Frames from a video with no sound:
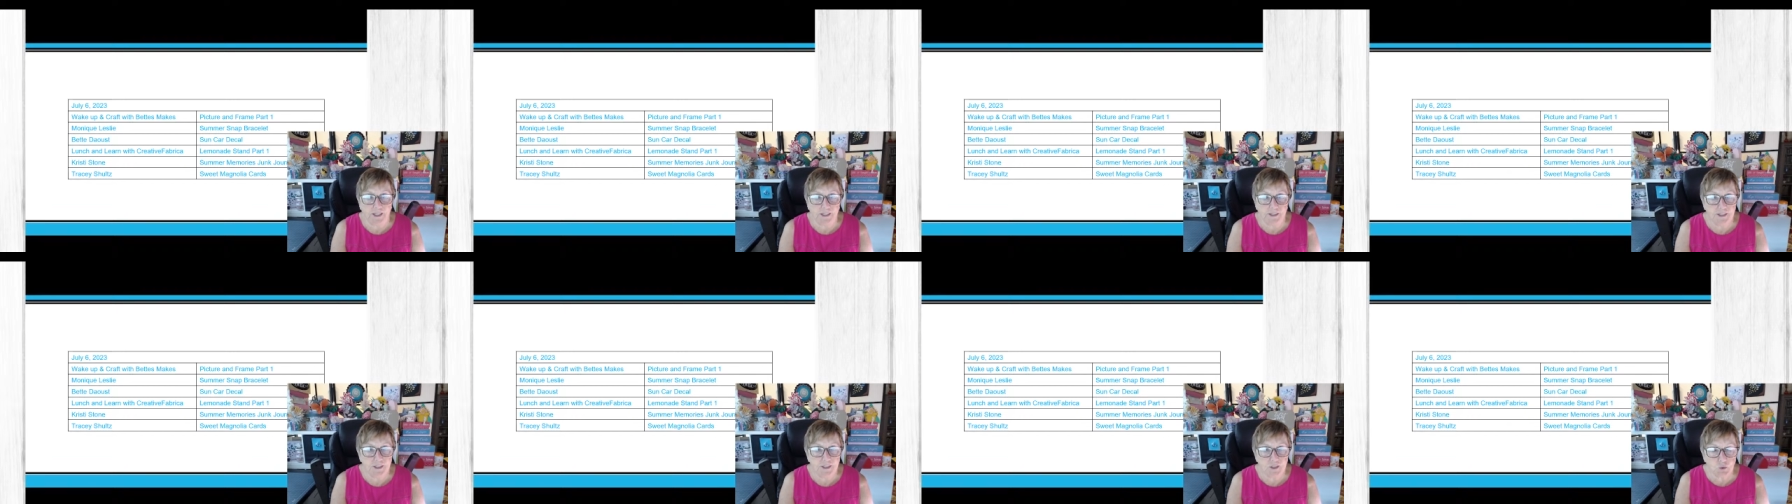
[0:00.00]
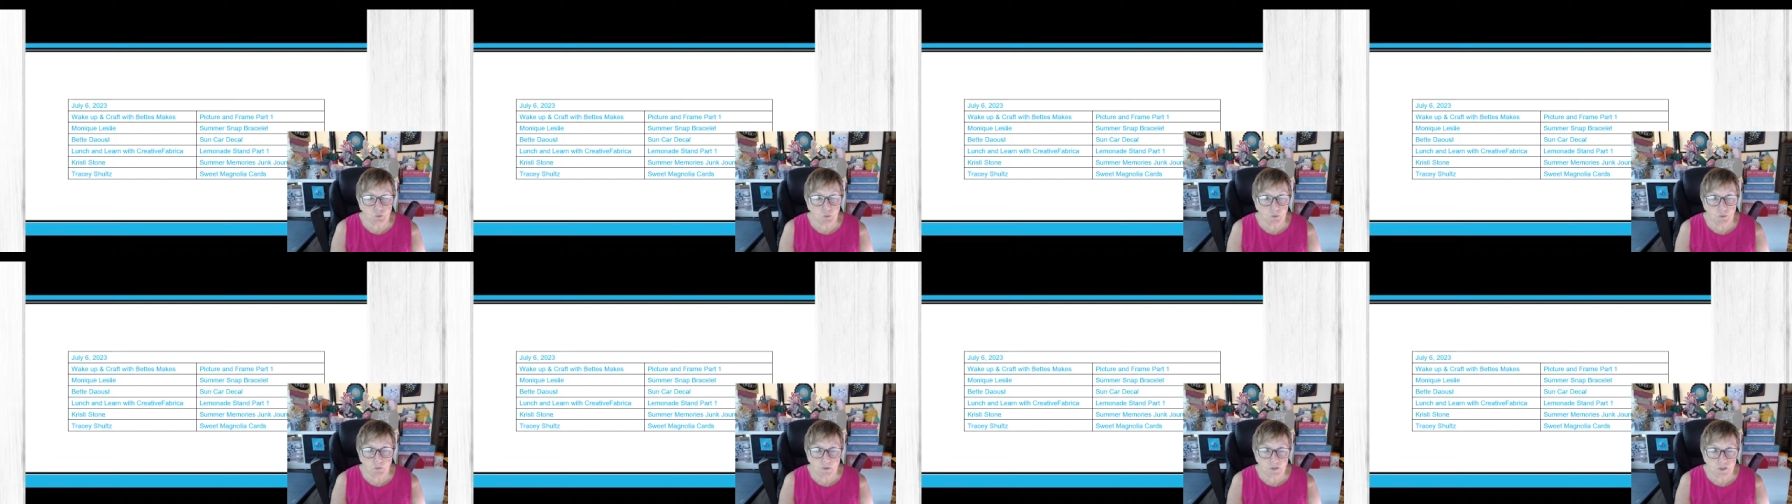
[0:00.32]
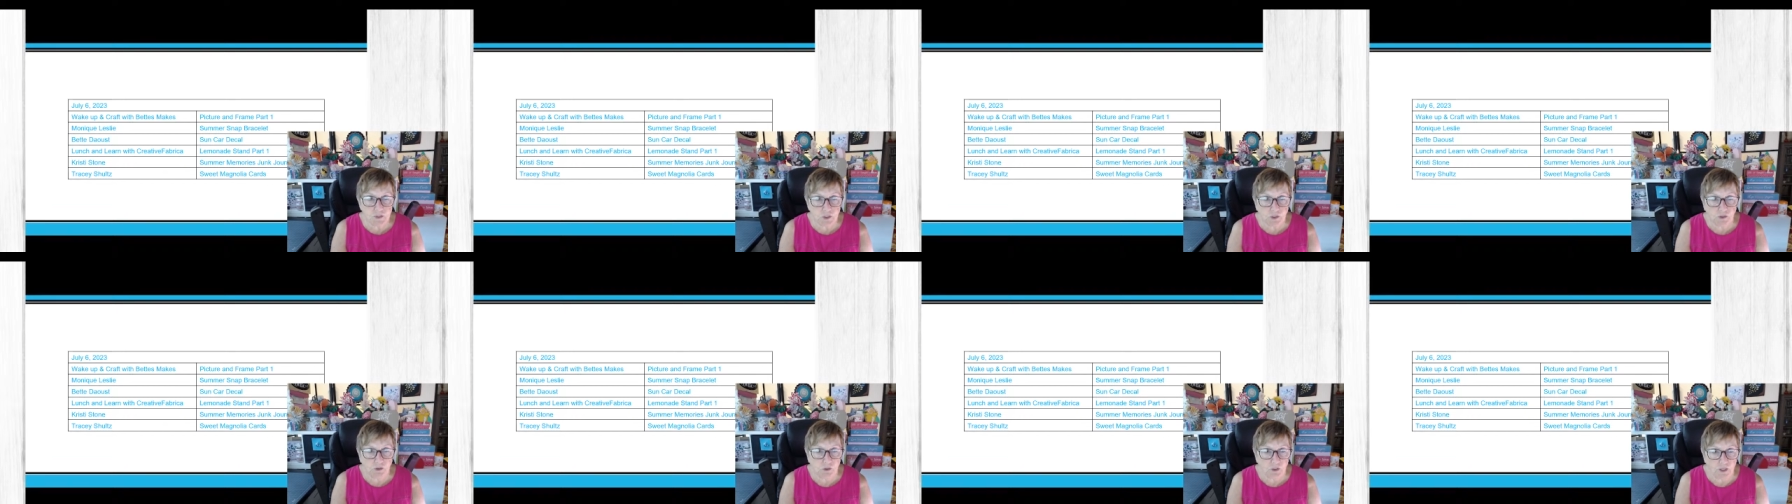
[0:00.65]
And this one
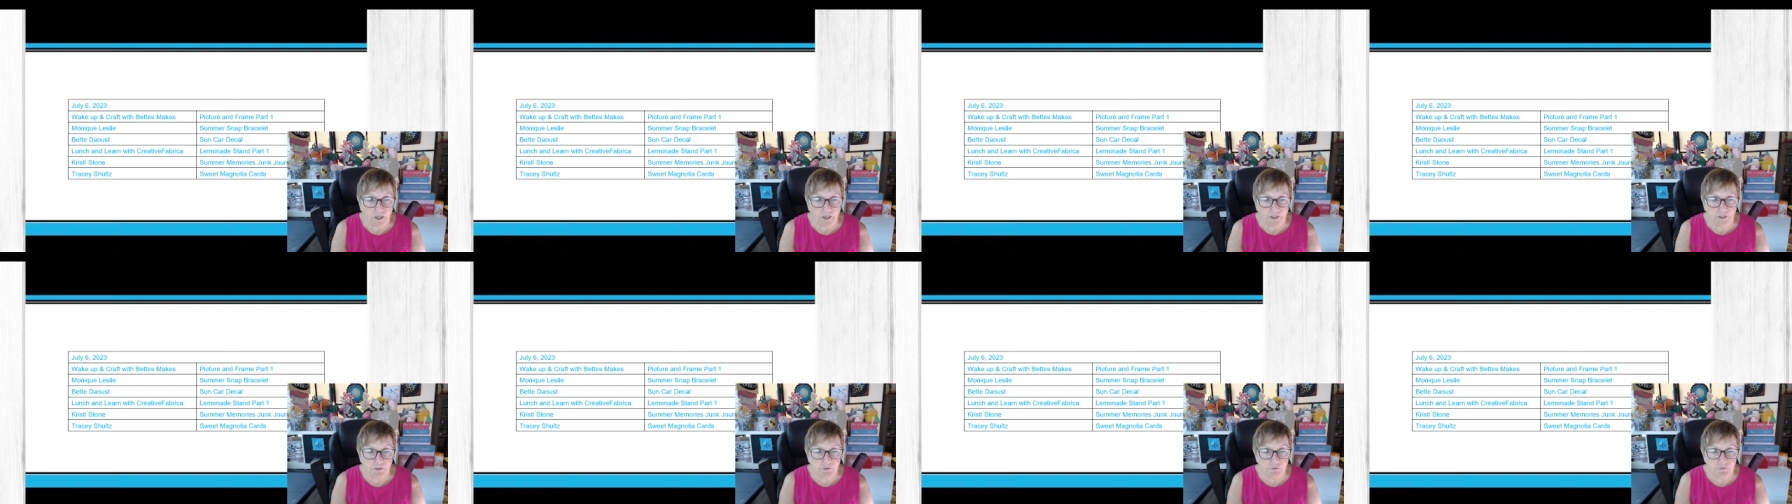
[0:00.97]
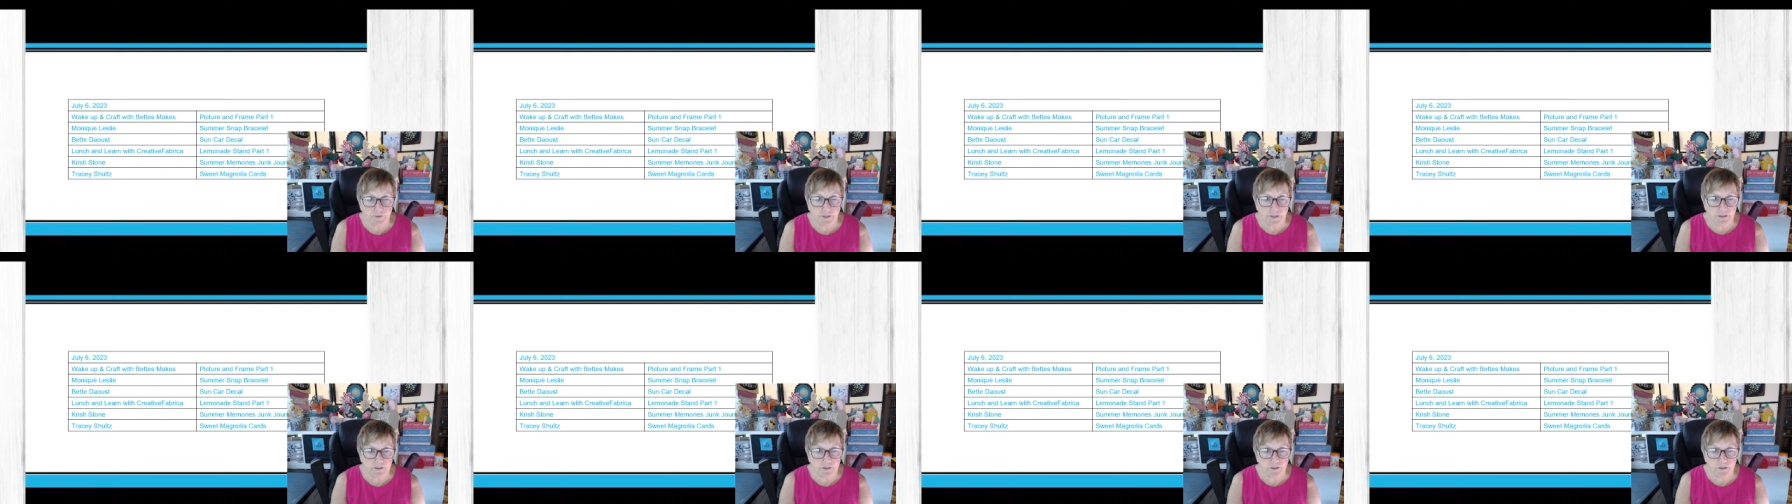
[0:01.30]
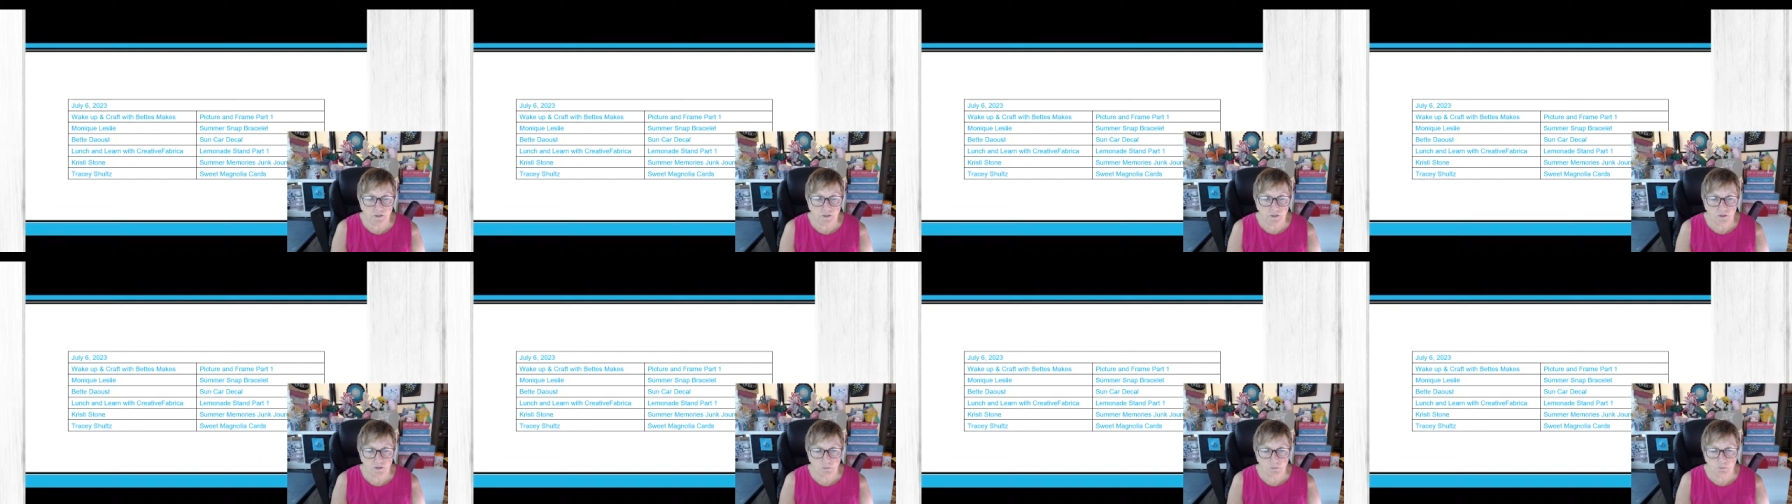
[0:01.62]
was a lot of
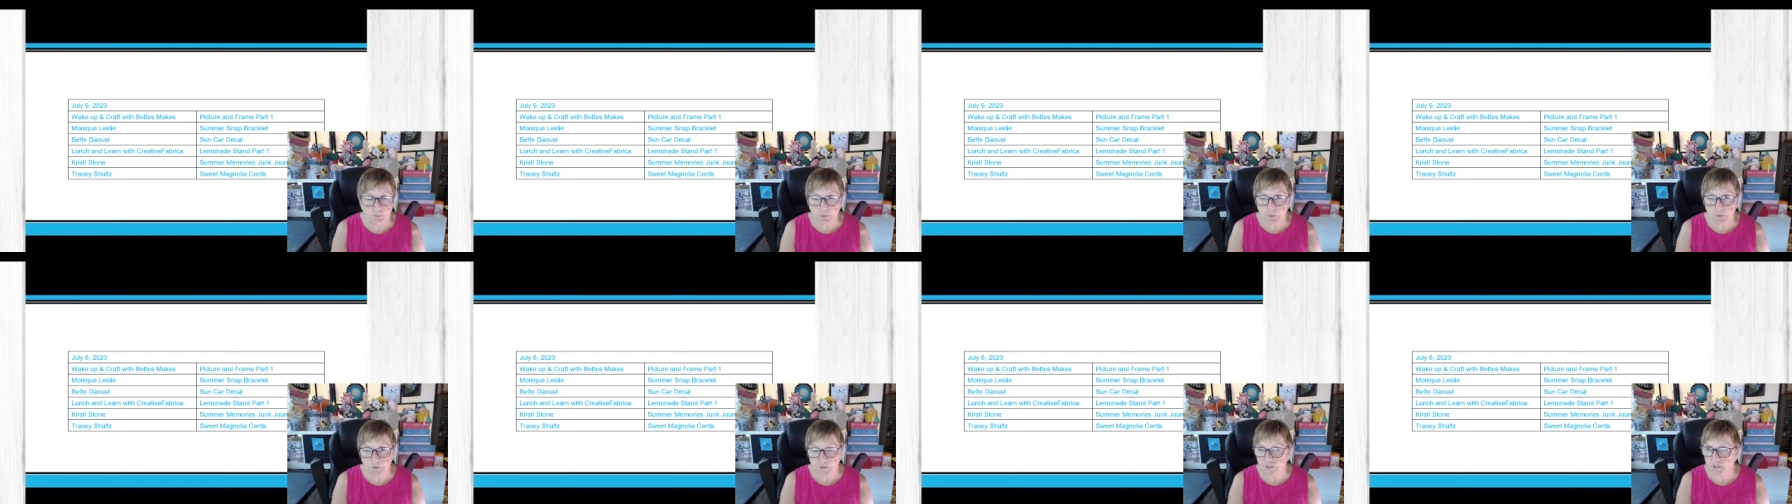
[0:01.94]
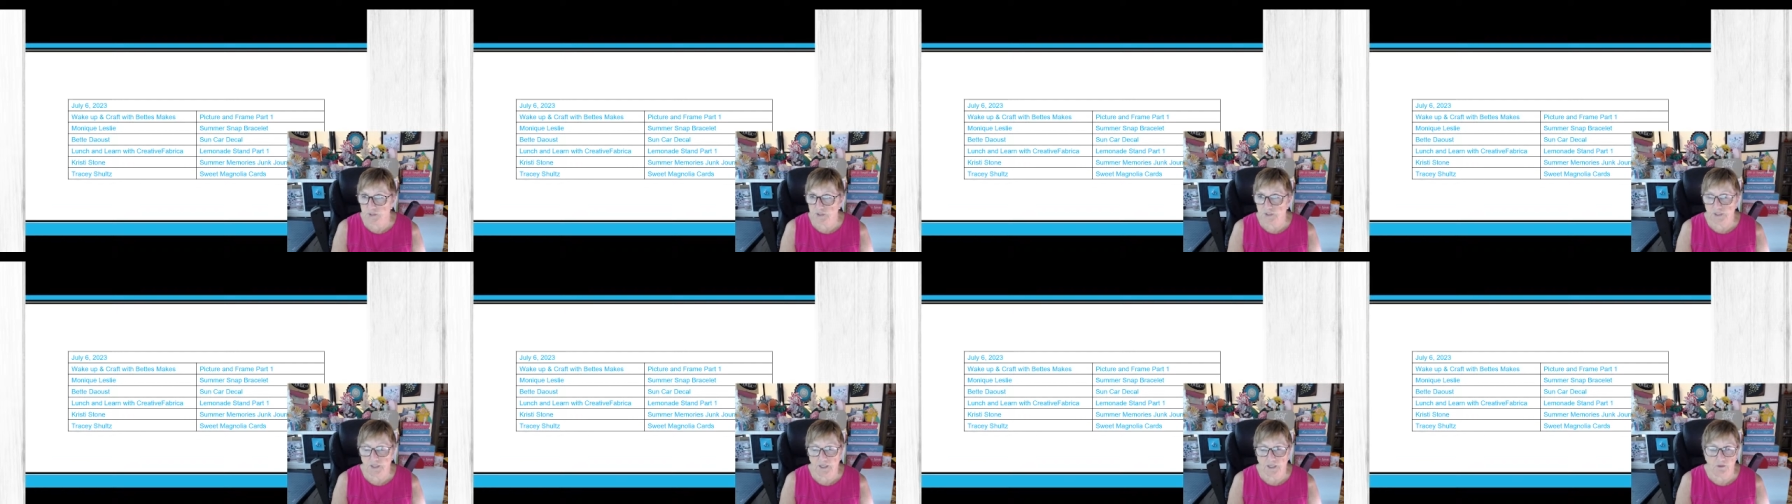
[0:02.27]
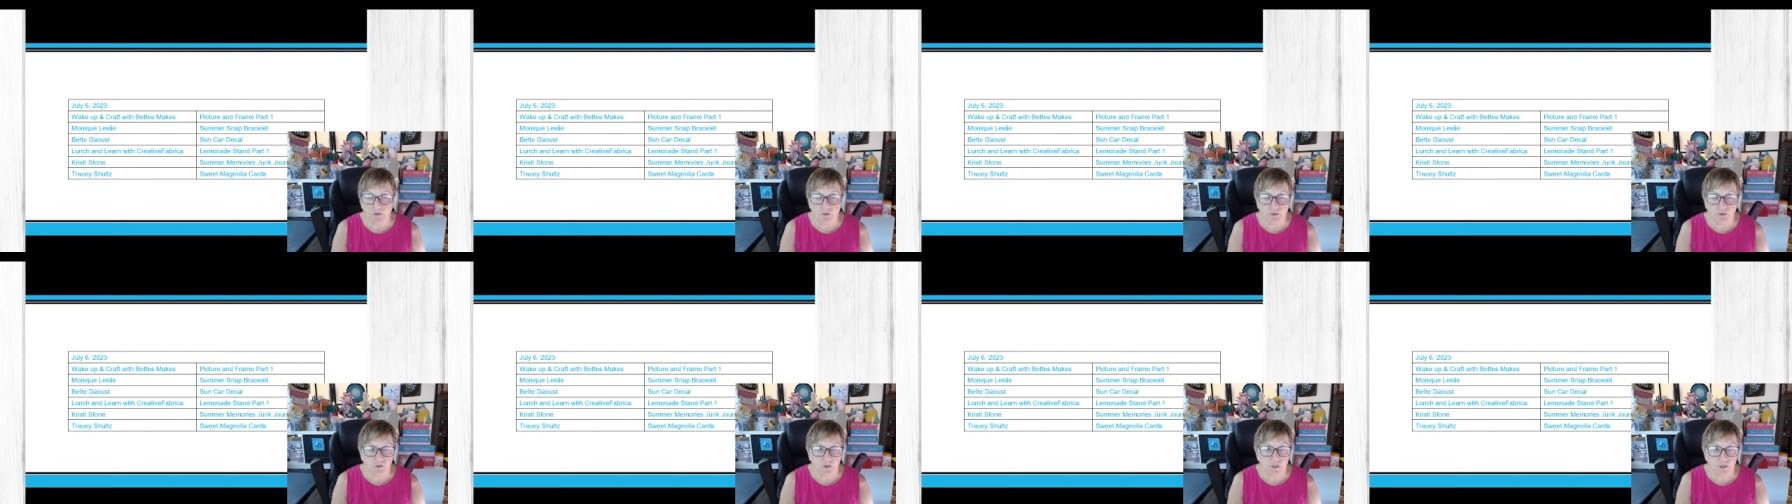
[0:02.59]
fun to put
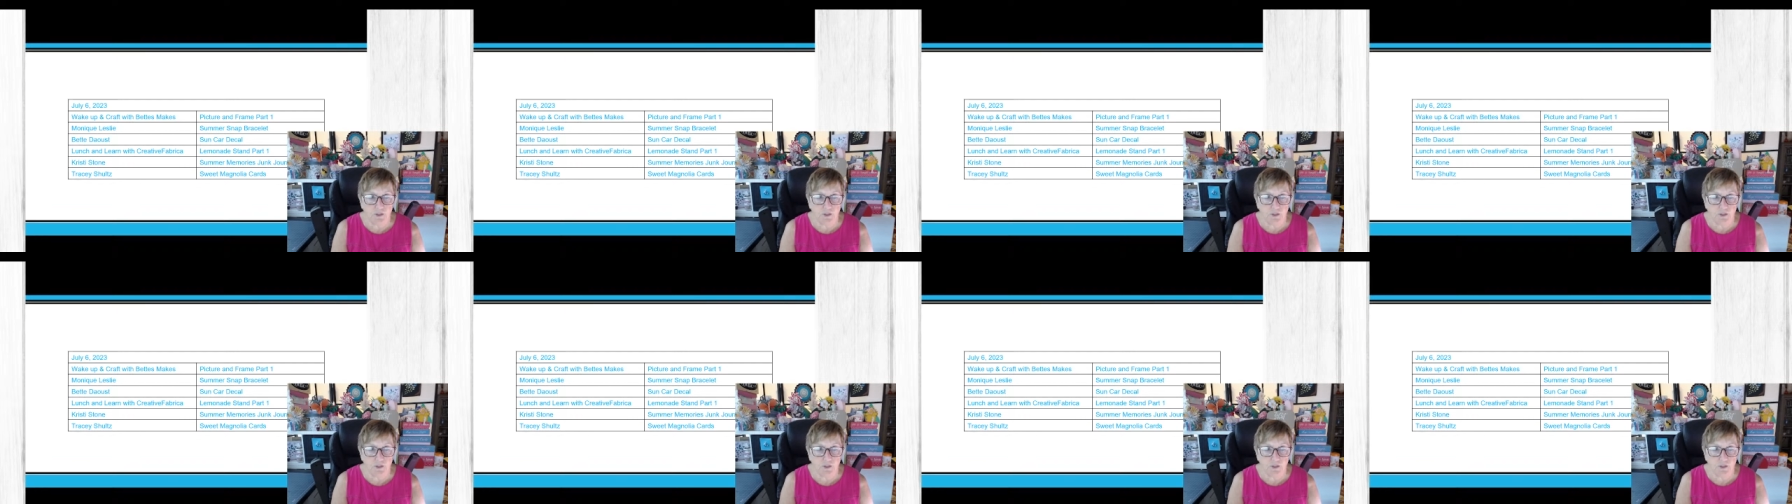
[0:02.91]
together.